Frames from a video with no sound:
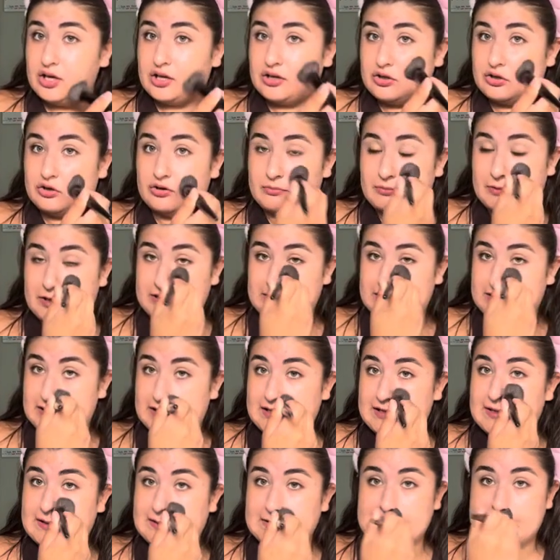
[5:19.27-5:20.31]
you know my
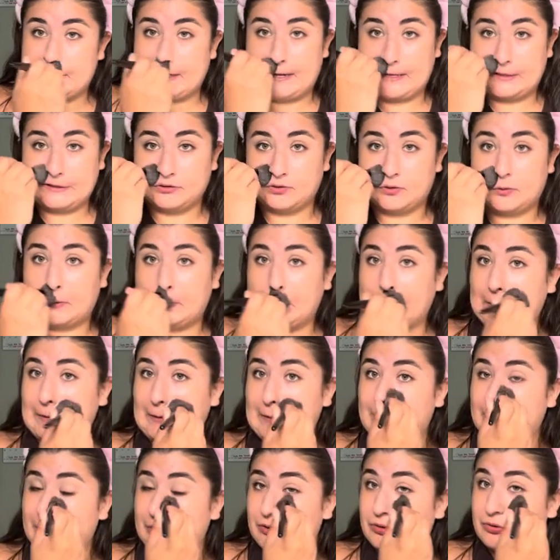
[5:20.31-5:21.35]
skin isn't as oily
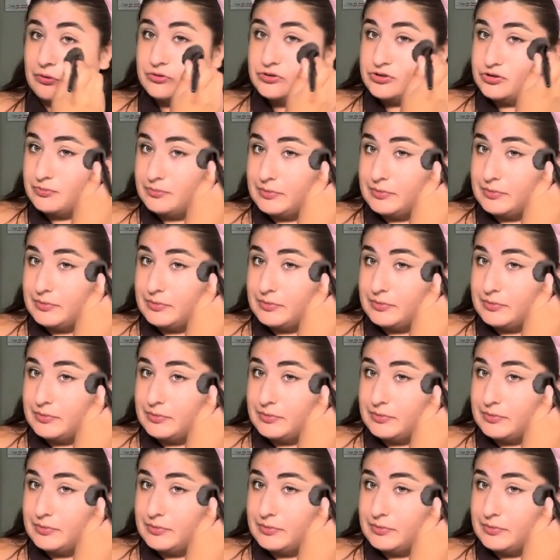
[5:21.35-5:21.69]
but also